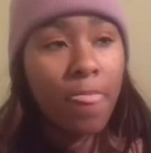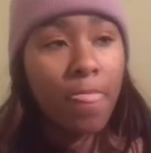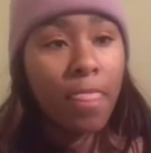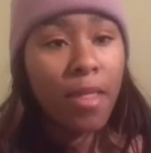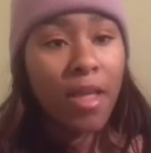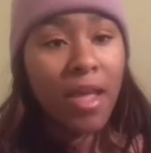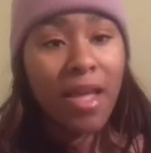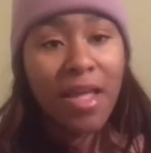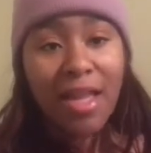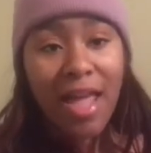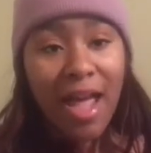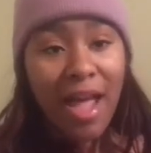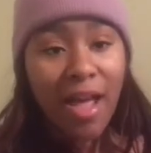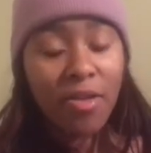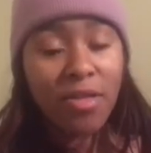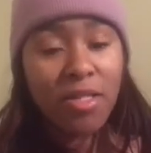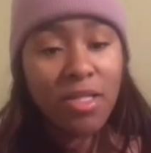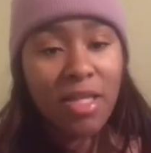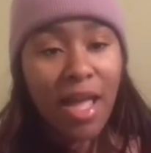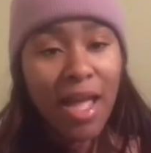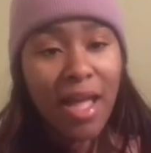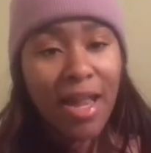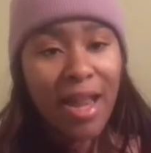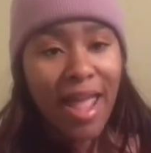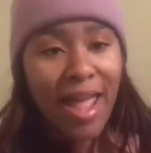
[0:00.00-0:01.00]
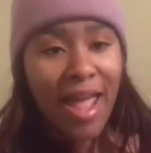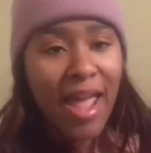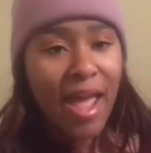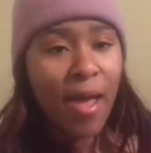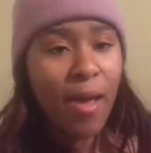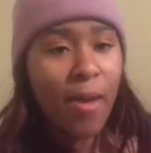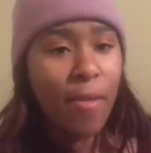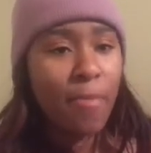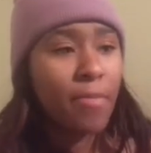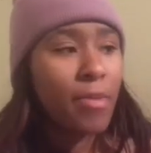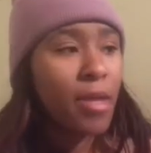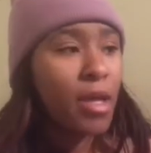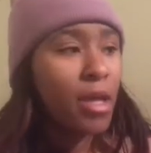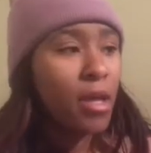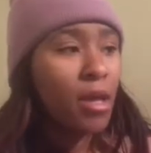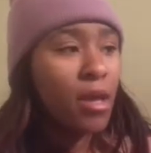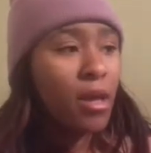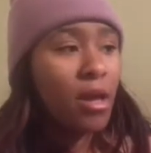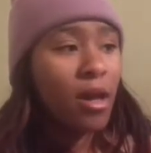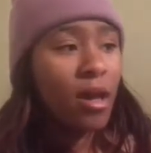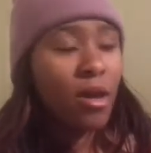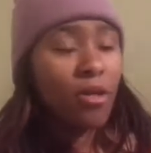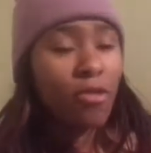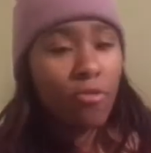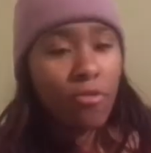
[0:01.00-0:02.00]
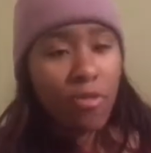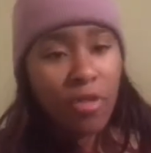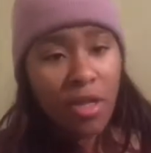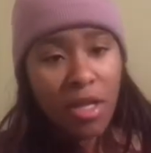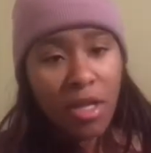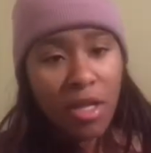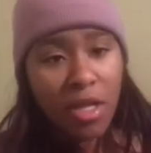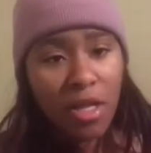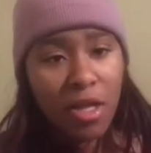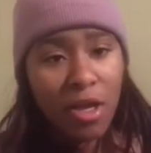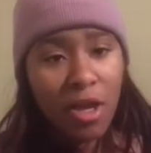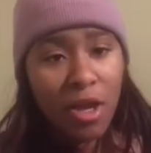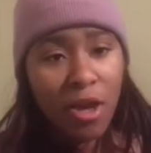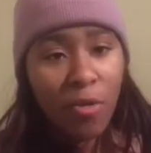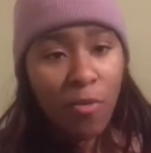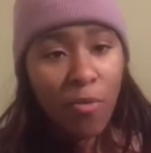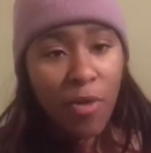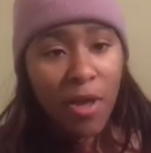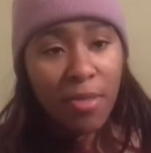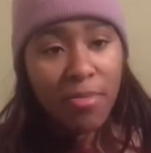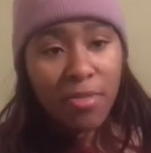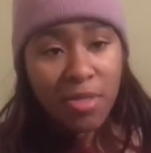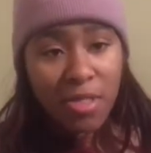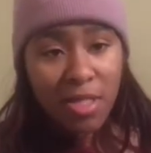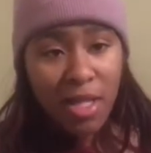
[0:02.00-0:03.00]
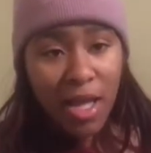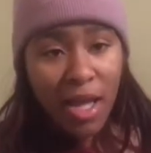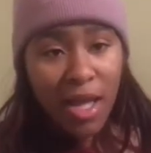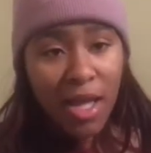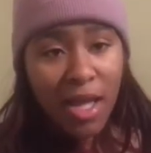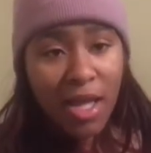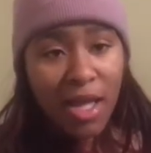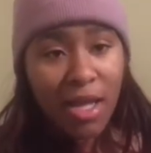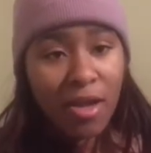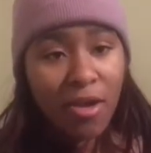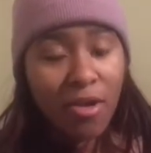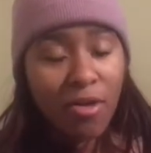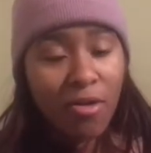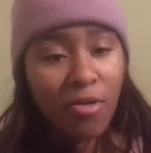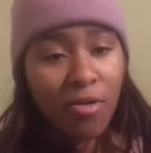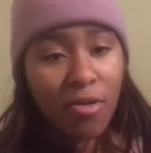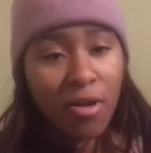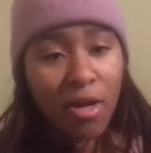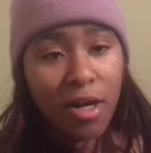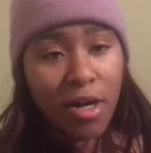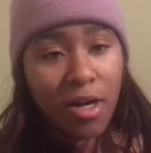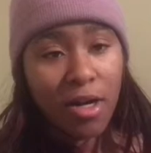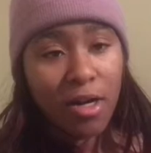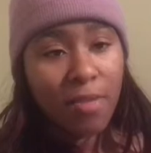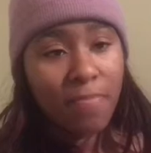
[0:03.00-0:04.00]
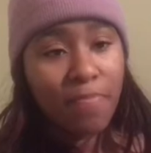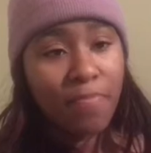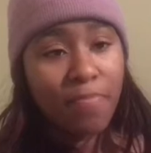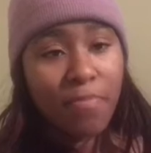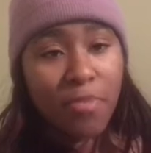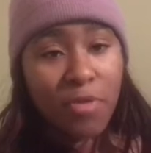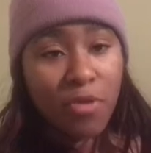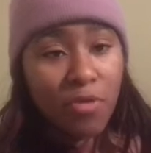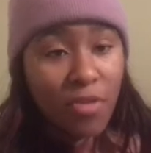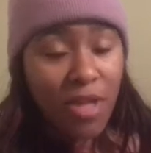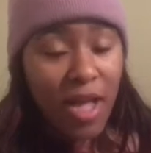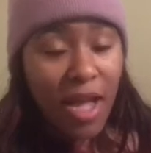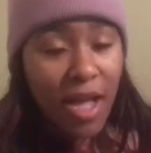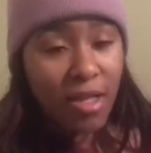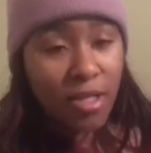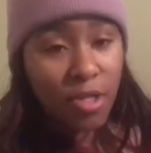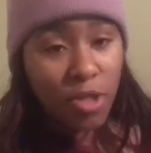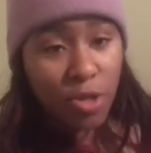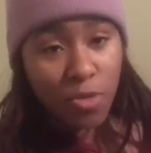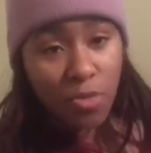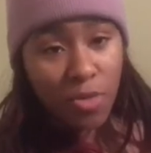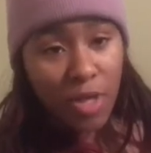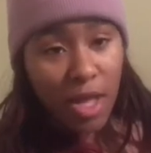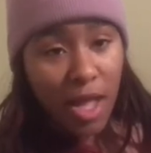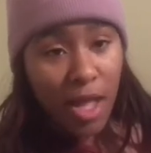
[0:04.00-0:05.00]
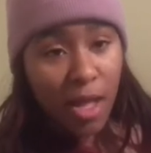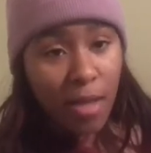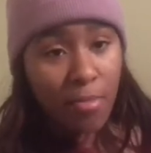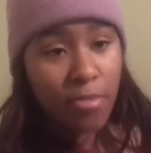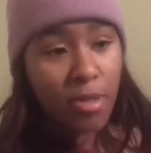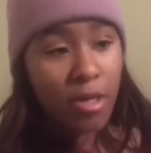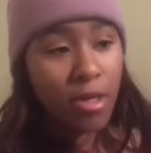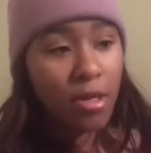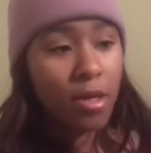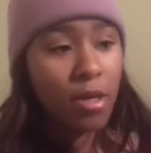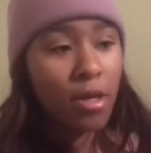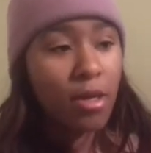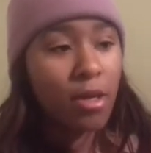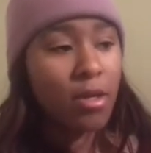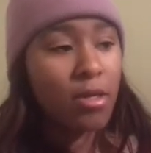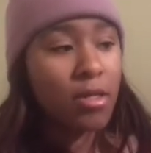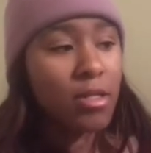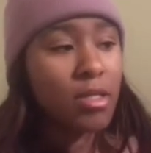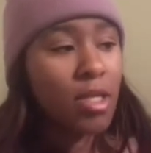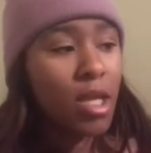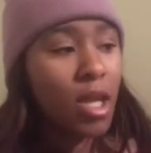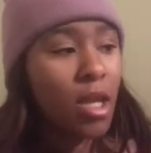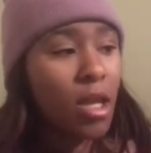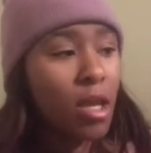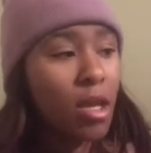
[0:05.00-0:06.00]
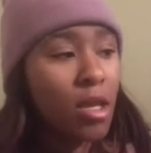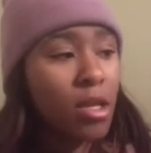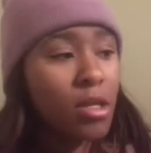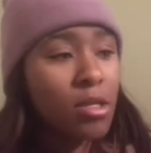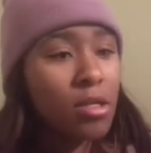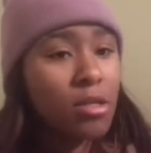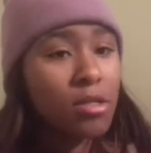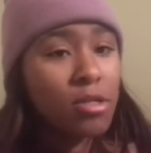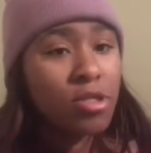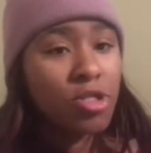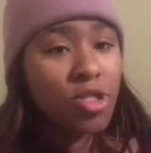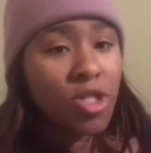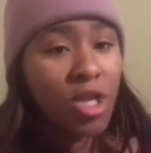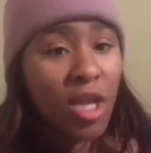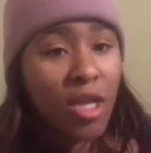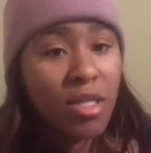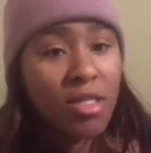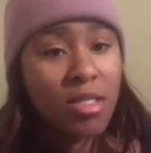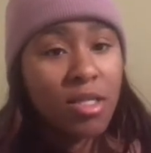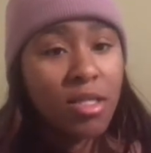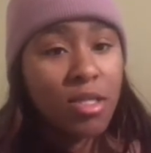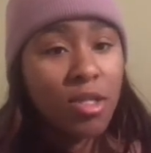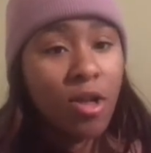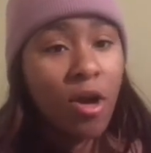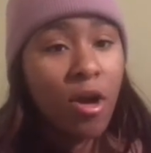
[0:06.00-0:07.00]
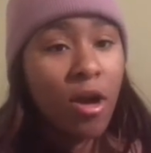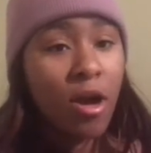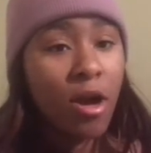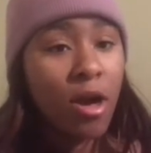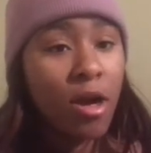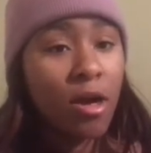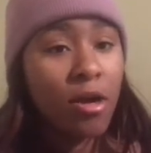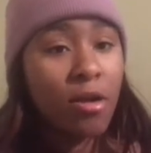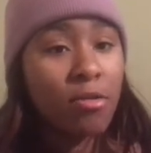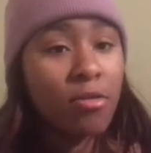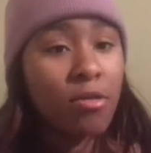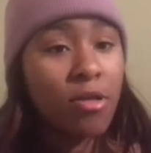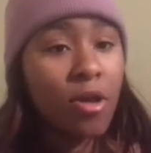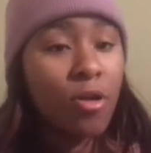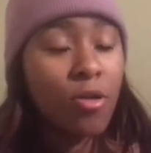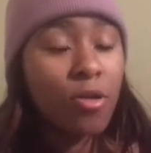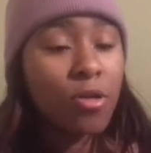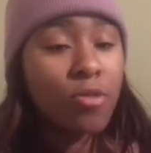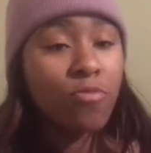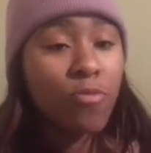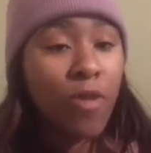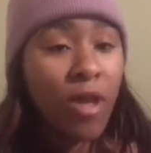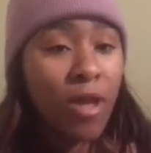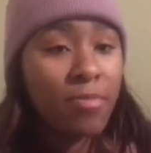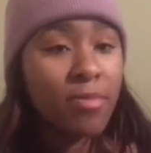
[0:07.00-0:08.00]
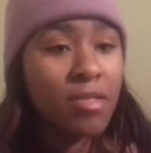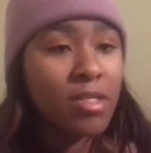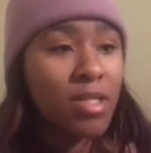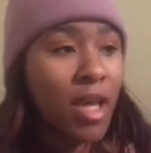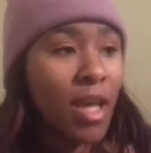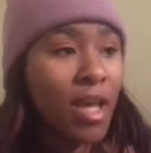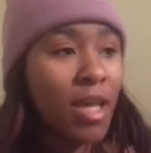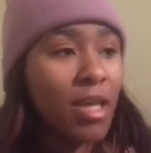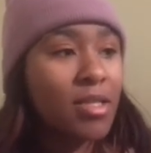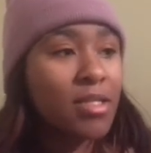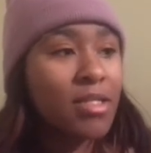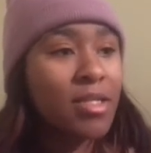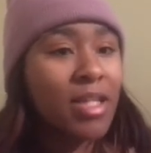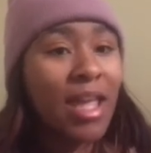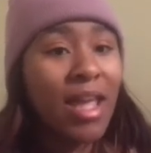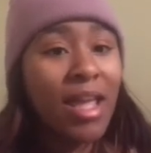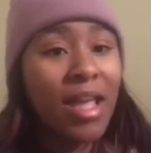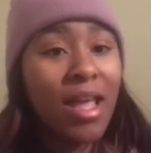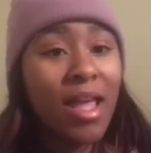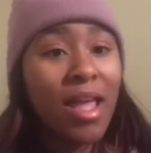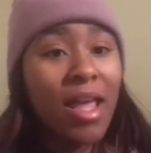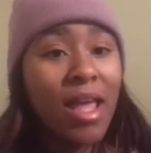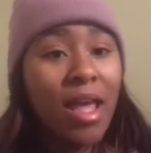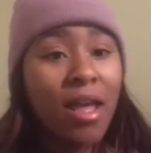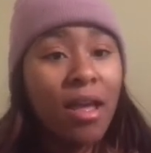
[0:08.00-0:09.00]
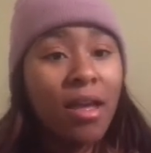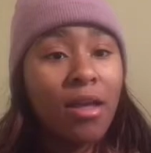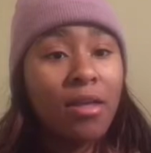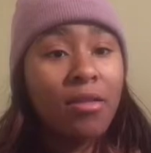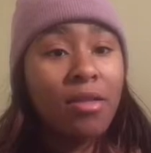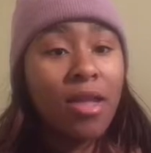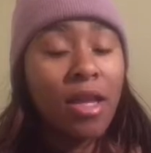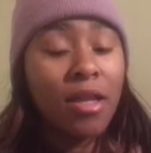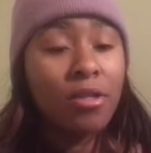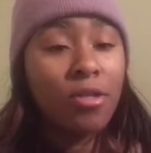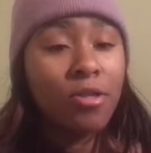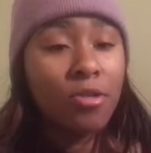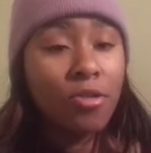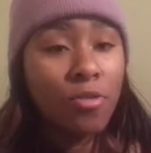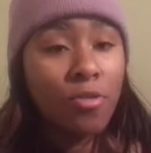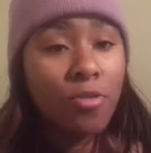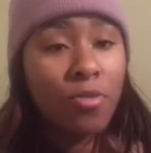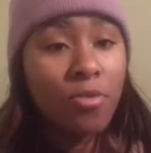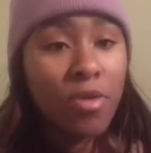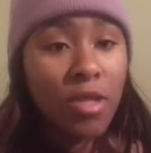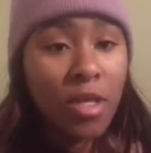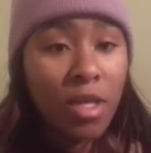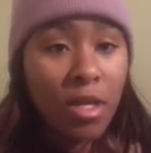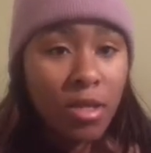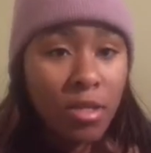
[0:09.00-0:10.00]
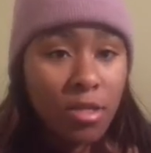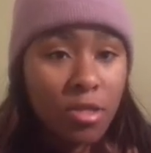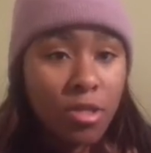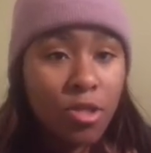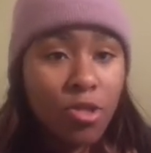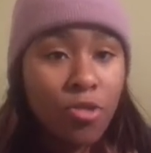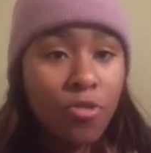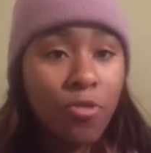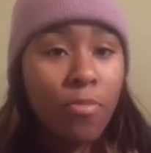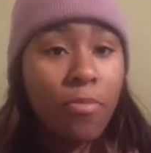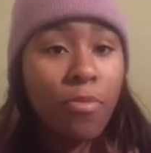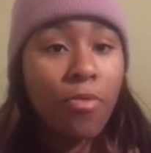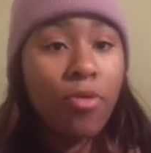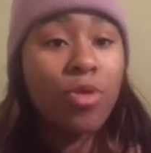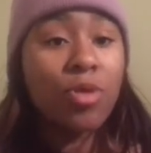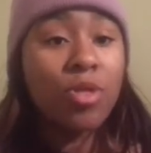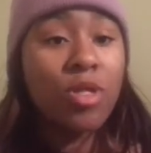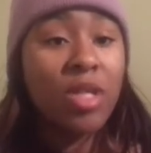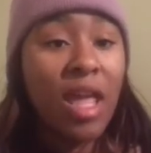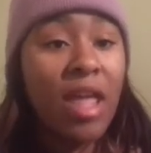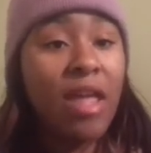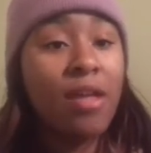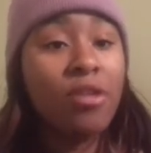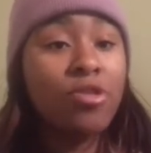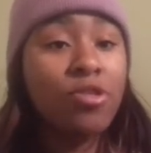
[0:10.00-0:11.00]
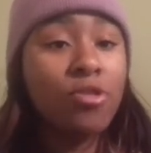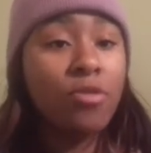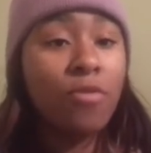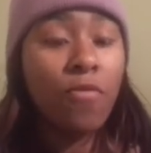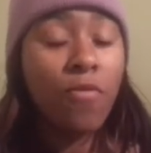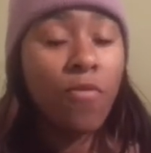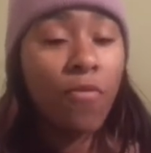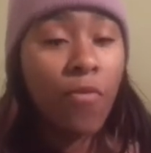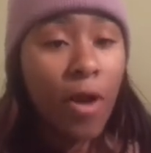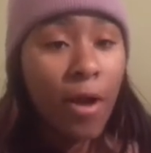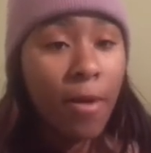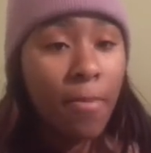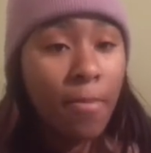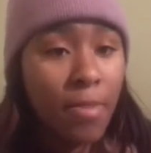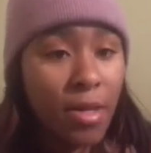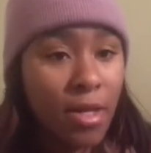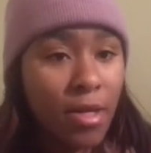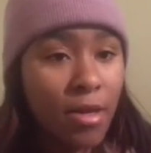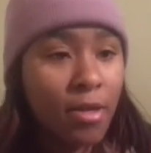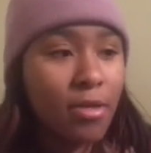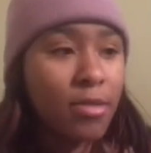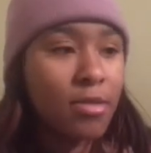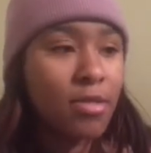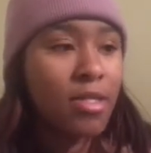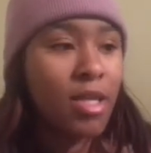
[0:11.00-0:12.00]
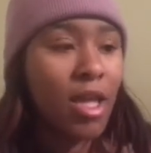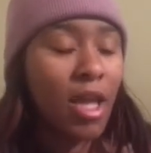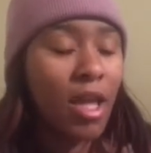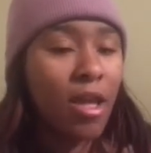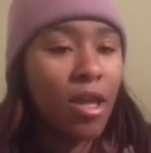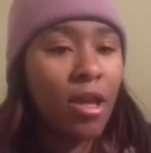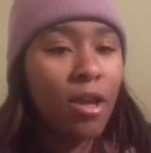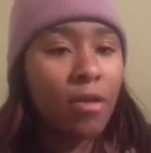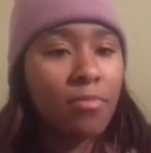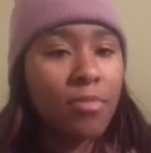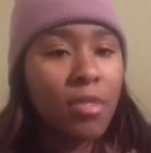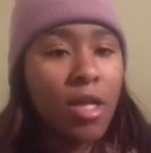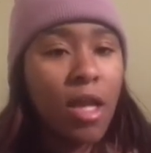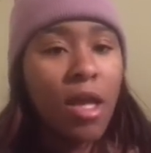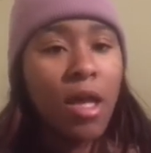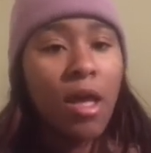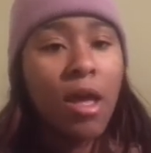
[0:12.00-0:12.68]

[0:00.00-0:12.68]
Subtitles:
an outside app other than a website, or do not do that, because chances are those websites, they do things to protect you from being scammed,